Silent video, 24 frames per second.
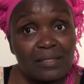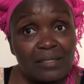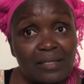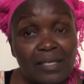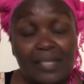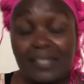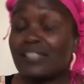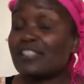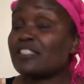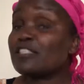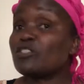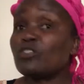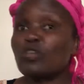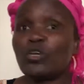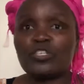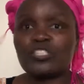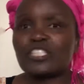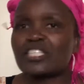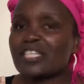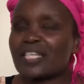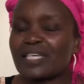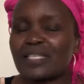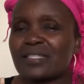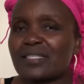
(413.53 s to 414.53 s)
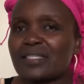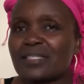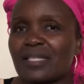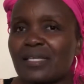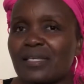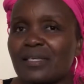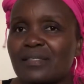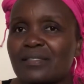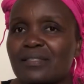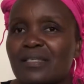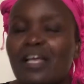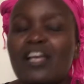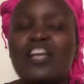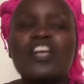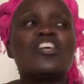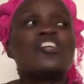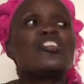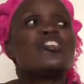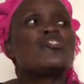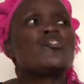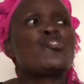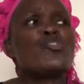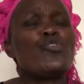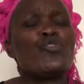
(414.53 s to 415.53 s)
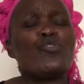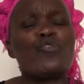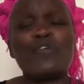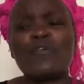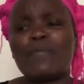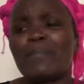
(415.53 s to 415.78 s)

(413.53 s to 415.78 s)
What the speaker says: It's not just this. No,